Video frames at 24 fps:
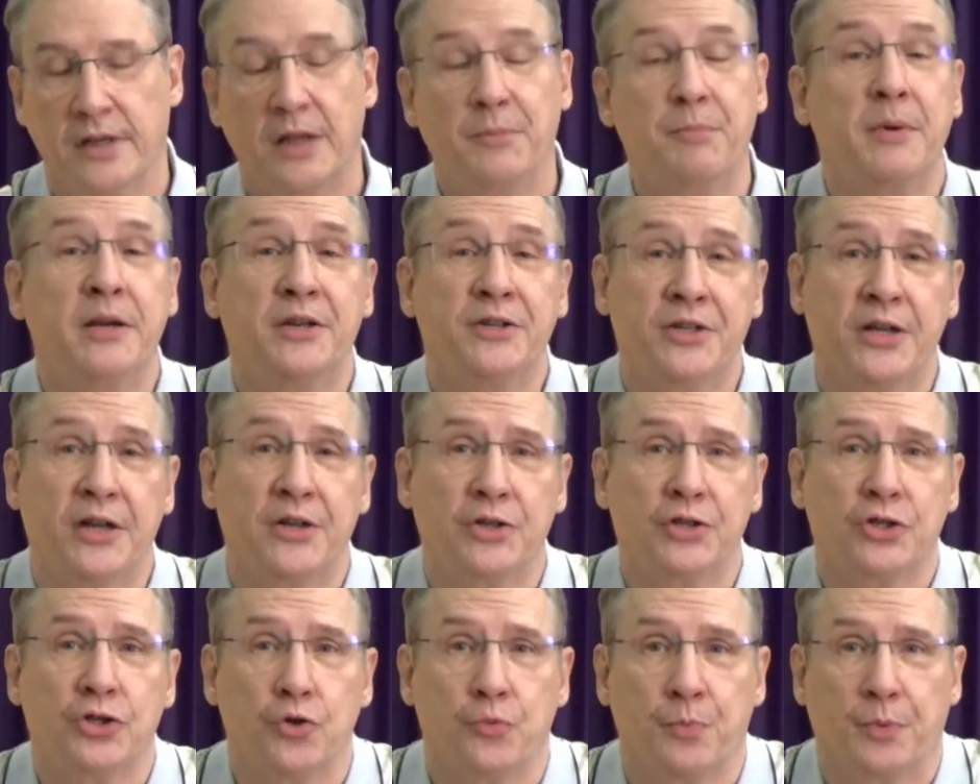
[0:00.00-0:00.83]
It may
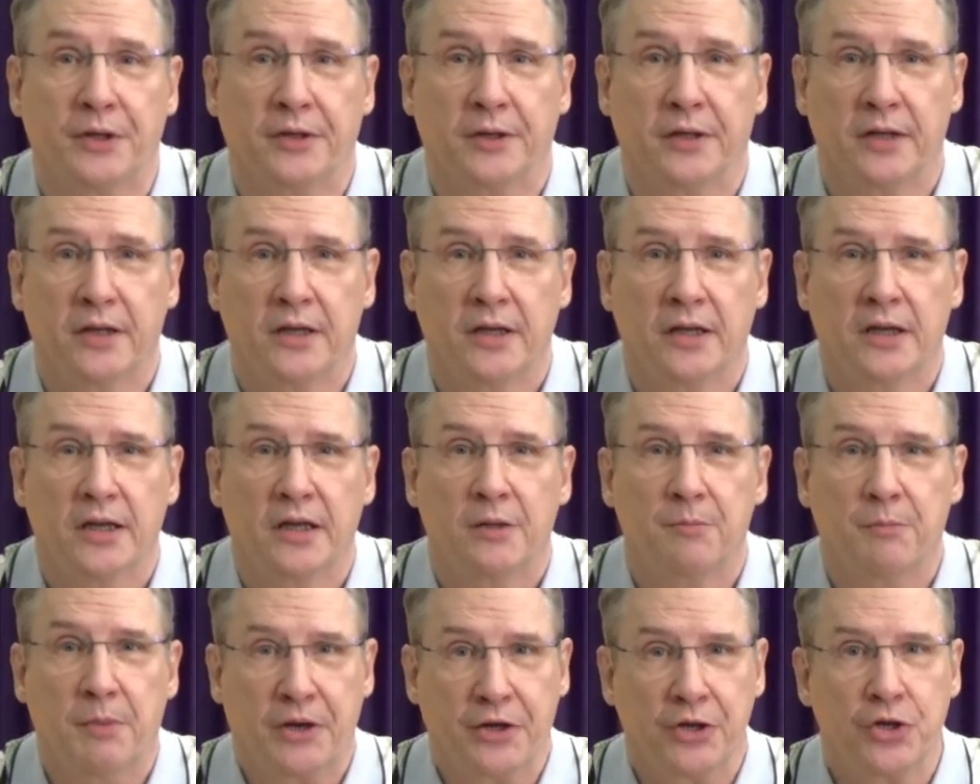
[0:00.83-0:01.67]
sound stupid,
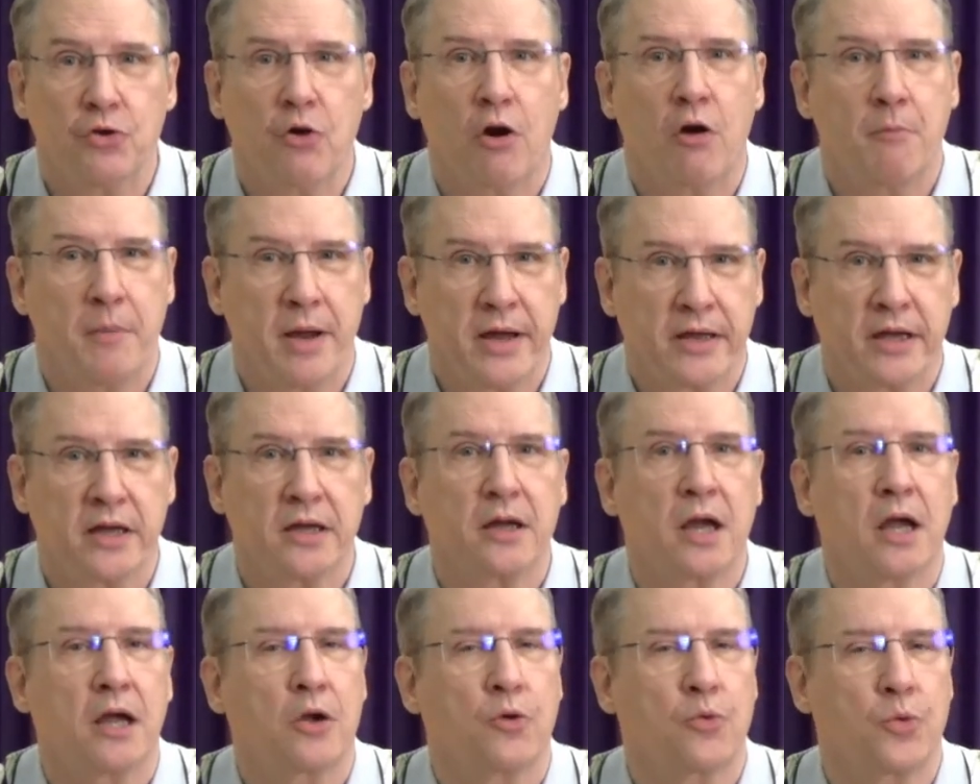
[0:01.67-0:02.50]
but you are
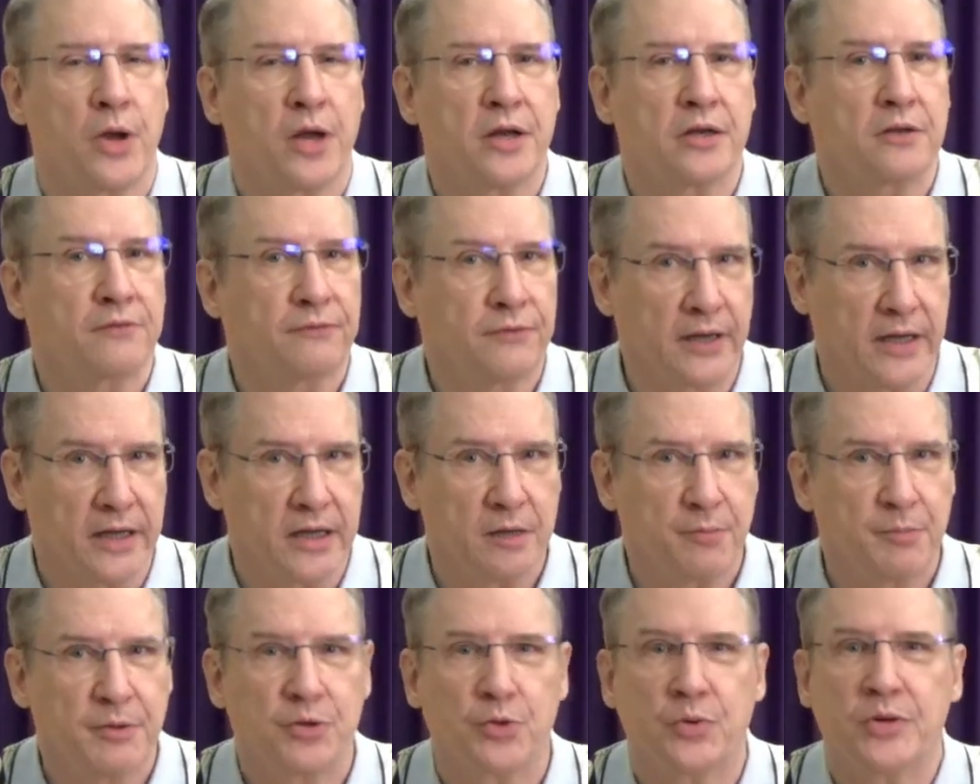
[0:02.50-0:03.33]
making a creative
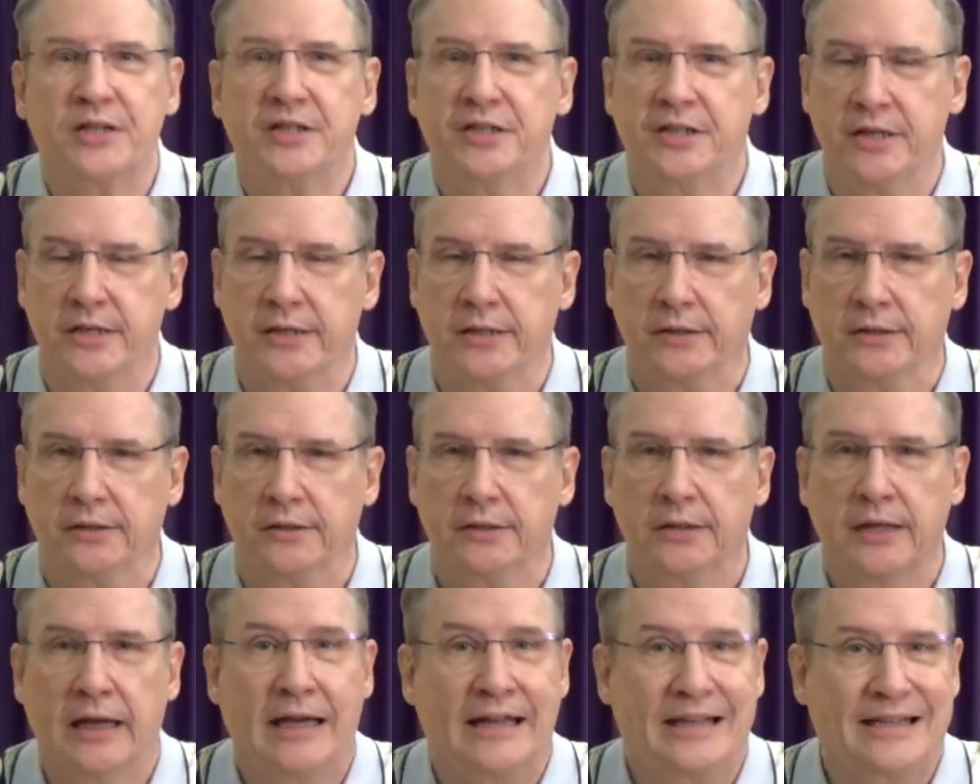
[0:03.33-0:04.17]
link between 10
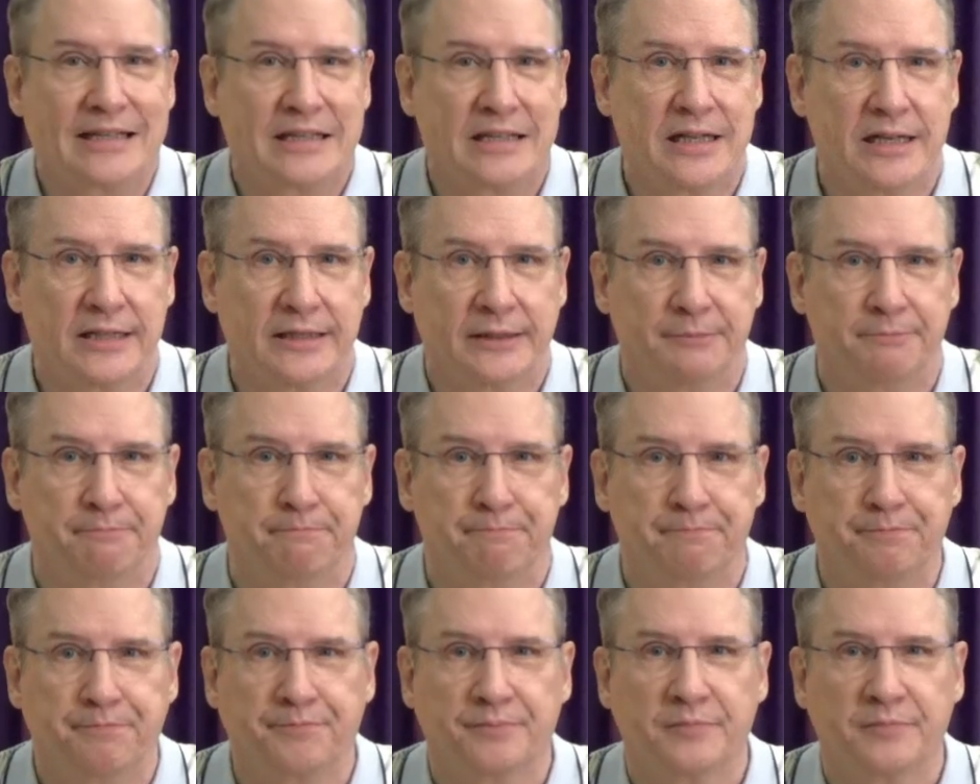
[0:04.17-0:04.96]
and time.